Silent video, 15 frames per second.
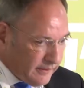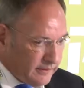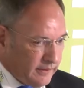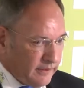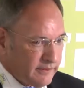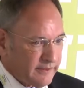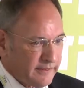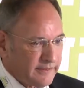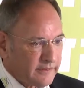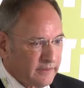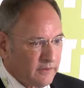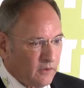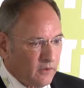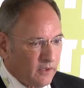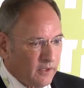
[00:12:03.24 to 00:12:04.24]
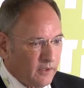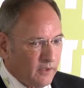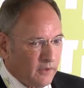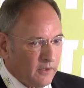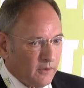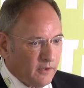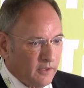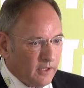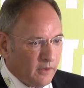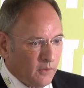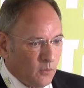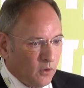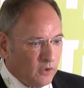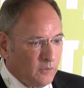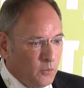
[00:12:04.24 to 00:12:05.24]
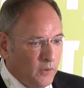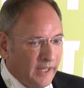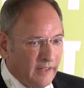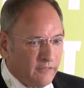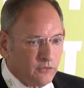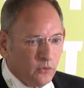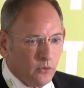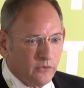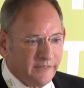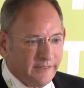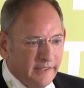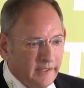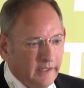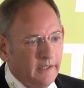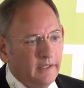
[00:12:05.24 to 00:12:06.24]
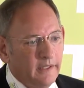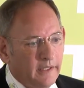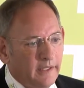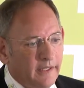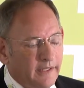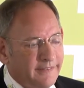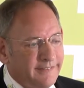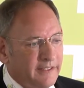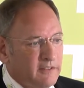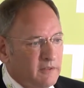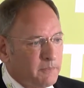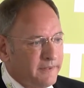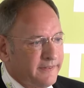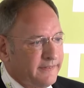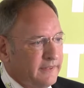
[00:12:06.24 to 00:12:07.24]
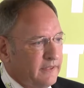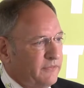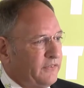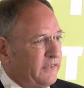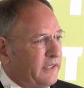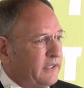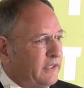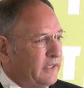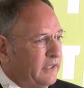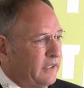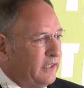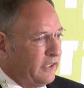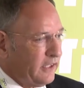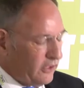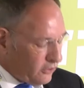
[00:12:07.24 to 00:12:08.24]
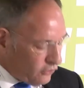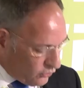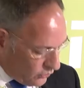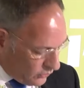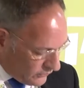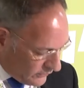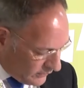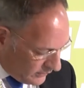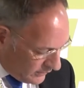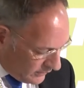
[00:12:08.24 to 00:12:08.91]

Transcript: This is what we have to see, is the specific issues